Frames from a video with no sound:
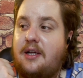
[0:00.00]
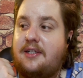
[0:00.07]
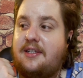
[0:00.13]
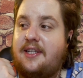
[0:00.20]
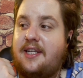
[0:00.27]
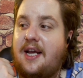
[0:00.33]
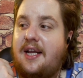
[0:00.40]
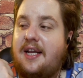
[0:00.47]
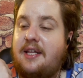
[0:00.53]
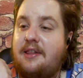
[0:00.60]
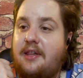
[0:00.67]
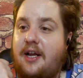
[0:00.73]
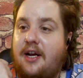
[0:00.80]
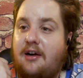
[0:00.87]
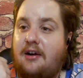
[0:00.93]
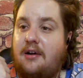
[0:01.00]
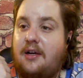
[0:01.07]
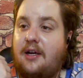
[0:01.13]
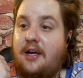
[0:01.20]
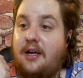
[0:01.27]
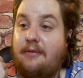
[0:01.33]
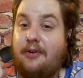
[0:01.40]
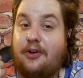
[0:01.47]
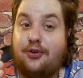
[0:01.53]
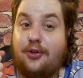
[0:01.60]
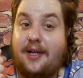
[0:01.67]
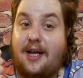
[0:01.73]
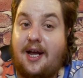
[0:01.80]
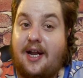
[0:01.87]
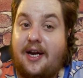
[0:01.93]
to get in there, and
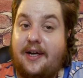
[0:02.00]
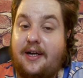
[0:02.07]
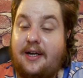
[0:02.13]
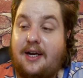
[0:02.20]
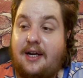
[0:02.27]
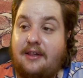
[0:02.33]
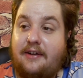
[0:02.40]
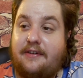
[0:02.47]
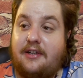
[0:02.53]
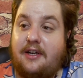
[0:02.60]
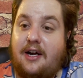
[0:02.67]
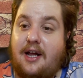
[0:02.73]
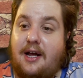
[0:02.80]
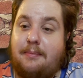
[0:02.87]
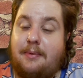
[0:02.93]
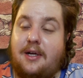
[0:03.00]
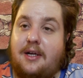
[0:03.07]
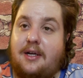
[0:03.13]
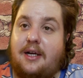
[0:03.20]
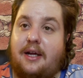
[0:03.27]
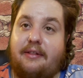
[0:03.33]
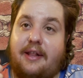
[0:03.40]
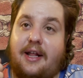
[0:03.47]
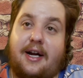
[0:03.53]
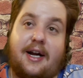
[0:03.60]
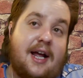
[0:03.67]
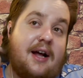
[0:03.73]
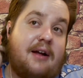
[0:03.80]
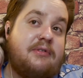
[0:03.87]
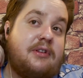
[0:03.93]
eventually I got it, and I lifted it up and let
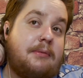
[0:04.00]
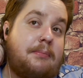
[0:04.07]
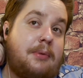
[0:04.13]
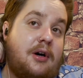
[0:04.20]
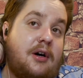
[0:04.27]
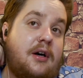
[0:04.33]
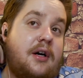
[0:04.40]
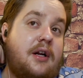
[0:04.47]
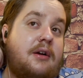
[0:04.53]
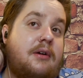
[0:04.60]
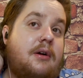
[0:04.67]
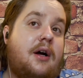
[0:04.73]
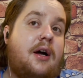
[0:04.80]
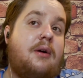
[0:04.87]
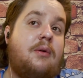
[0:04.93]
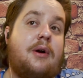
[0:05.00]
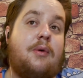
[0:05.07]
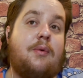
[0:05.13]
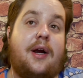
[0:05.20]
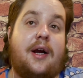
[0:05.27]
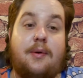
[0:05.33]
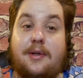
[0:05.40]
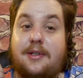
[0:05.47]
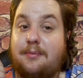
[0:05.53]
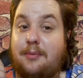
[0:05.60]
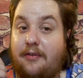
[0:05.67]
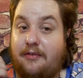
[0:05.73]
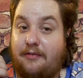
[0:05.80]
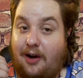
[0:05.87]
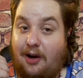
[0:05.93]
it out, and the bird went away. It wasn't
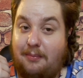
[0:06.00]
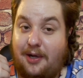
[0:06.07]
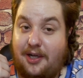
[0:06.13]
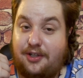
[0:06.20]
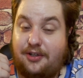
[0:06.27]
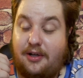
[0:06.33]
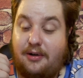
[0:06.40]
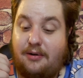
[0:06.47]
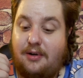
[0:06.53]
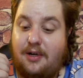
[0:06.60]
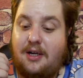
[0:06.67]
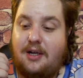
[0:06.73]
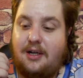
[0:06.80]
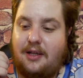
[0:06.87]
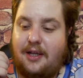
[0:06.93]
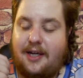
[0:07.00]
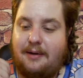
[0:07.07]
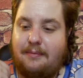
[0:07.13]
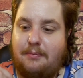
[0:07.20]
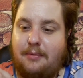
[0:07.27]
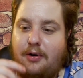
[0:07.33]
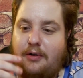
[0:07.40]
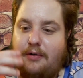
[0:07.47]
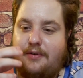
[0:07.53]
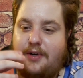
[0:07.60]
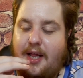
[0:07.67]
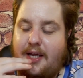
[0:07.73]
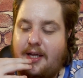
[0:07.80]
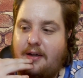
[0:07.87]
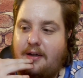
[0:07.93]
moving very much, though. Like, it
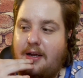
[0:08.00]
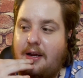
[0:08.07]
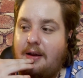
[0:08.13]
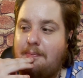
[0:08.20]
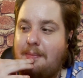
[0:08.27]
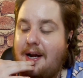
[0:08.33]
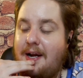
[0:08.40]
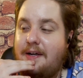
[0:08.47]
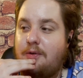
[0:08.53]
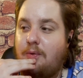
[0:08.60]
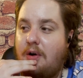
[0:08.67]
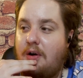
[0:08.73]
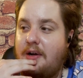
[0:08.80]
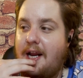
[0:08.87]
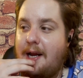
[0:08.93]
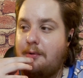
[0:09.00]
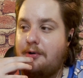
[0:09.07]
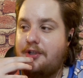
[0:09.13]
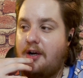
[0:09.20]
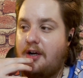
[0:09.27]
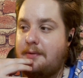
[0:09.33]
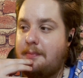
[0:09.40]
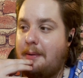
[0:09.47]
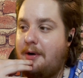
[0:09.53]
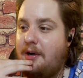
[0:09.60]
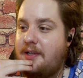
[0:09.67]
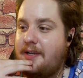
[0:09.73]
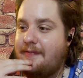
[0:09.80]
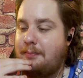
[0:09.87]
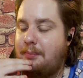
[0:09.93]
moved, like, it made it to our neighbor's yard. So my
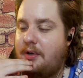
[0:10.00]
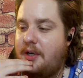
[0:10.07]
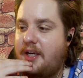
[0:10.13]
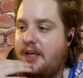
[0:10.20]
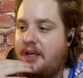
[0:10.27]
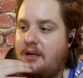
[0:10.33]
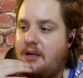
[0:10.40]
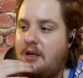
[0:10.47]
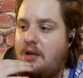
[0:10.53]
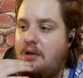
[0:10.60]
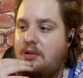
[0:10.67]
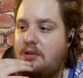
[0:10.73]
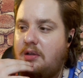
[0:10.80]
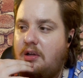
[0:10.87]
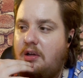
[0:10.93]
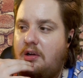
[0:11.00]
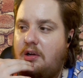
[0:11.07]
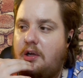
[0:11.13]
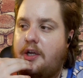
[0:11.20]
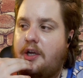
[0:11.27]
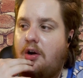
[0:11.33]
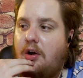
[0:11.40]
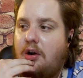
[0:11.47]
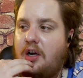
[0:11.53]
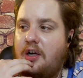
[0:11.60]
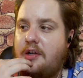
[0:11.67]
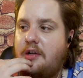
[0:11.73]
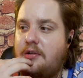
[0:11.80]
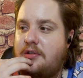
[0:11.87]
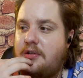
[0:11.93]
parents have a pretty long
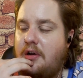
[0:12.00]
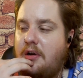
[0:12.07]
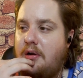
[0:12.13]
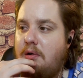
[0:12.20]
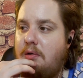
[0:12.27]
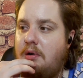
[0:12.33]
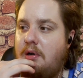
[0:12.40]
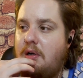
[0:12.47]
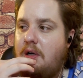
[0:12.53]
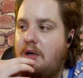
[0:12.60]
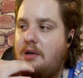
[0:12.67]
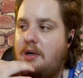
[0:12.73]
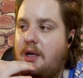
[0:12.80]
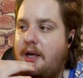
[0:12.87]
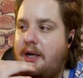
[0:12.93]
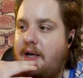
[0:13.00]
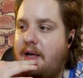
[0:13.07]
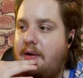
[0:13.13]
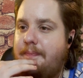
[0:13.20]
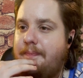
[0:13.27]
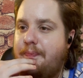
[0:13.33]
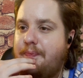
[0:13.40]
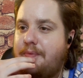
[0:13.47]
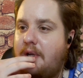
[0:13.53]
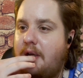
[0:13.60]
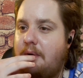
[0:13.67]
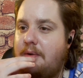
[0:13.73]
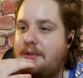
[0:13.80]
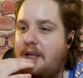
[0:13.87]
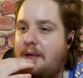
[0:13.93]
yard, so I
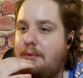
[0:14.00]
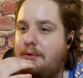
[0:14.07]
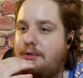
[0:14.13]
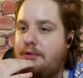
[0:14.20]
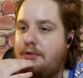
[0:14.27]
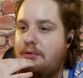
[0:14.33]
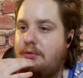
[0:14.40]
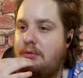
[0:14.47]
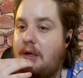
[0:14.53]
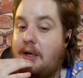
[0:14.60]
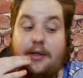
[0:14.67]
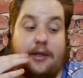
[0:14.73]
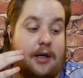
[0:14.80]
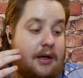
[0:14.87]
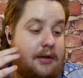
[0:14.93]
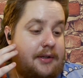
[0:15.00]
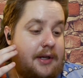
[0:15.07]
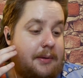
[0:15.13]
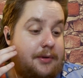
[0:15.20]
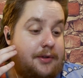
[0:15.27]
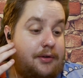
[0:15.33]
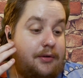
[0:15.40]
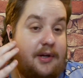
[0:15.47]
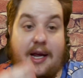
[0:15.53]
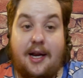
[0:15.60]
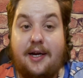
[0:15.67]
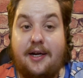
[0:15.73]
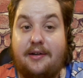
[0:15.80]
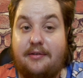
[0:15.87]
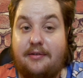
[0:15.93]
was able to, you know, I was able to
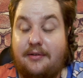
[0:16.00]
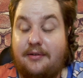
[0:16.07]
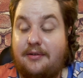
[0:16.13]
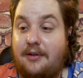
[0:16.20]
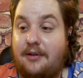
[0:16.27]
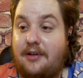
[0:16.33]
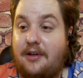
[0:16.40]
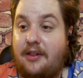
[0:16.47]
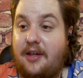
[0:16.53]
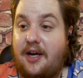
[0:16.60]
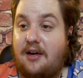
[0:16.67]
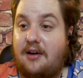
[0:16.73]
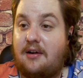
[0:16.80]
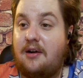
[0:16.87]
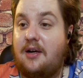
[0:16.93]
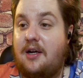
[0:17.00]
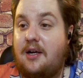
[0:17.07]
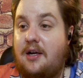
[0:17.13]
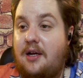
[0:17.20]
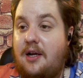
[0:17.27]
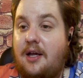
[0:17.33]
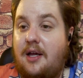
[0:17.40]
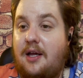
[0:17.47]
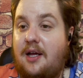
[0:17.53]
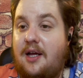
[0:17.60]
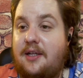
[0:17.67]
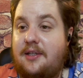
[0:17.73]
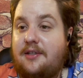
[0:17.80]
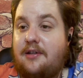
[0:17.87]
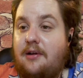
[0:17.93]
get it to there.
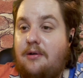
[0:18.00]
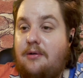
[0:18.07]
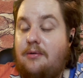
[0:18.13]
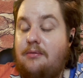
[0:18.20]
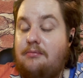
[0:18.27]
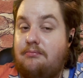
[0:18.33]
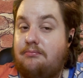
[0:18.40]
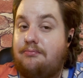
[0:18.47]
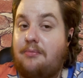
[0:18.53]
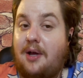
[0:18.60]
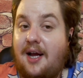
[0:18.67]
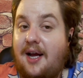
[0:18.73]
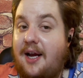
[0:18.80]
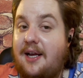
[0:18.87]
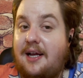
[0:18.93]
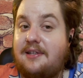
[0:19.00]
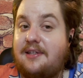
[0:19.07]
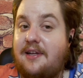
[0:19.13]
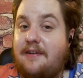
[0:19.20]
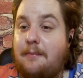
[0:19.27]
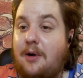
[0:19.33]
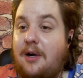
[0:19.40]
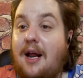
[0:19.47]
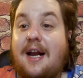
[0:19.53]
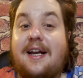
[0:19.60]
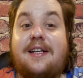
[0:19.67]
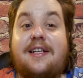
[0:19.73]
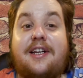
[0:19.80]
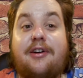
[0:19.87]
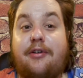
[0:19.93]
And so I saved a bird. I
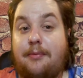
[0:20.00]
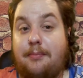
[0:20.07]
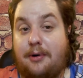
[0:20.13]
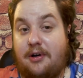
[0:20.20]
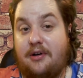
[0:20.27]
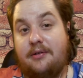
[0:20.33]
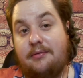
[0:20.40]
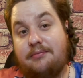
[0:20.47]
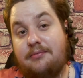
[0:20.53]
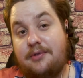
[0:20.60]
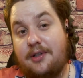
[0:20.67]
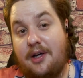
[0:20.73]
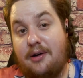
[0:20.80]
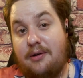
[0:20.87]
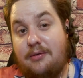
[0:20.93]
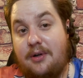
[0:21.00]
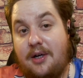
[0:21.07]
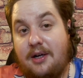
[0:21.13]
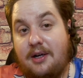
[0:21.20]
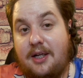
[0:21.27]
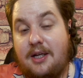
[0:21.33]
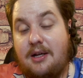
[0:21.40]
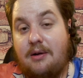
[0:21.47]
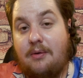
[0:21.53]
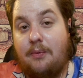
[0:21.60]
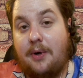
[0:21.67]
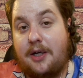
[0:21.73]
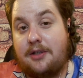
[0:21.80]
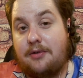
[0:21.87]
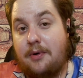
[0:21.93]
didn't kill the bird. So
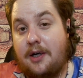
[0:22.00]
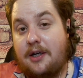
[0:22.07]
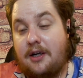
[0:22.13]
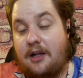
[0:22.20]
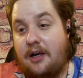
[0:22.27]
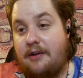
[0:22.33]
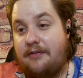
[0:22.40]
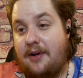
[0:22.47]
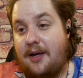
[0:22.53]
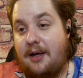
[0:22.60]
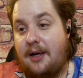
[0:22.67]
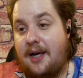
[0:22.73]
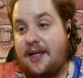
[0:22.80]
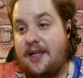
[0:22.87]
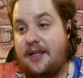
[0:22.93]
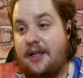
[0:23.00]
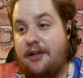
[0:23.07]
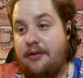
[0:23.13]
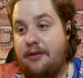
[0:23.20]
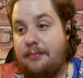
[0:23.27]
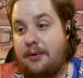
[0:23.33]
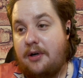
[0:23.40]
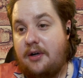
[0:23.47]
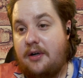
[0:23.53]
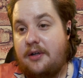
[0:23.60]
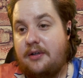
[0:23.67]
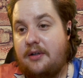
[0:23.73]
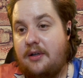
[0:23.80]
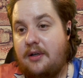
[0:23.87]
I just wanted to clarify, I didn't kill the bird.